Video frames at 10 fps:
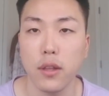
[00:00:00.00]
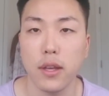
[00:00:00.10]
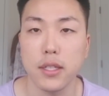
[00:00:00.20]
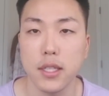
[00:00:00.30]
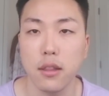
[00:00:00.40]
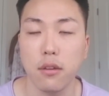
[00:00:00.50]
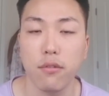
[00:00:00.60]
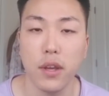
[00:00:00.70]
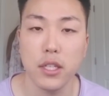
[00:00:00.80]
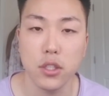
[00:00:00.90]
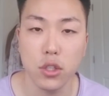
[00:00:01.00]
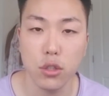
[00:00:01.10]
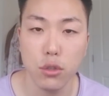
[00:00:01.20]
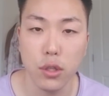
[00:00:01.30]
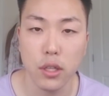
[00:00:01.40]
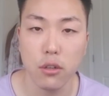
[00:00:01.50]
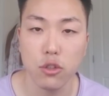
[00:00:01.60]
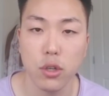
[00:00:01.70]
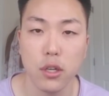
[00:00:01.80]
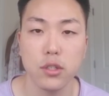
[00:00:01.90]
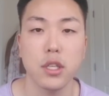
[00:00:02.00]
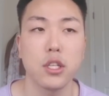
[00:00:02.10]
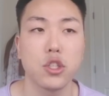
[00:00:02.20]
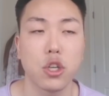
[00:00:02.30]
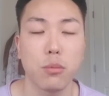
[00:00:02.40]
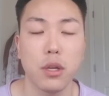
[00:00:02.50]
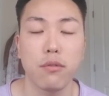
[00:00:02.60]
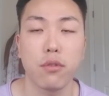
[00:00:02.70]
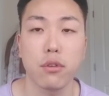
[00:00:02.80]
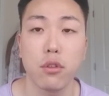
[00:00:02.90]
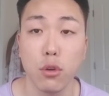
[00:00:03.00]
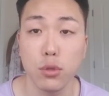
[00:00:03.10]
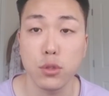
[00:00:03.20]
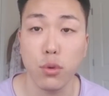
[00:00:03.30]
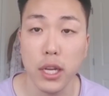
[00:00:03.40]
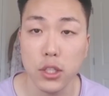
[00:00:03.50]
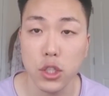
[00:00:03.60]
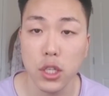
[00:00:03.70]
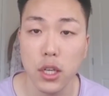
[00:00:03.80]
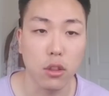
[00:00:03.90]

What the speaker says: like I said, their phase 2 clinical trials in Germany for dose ranging.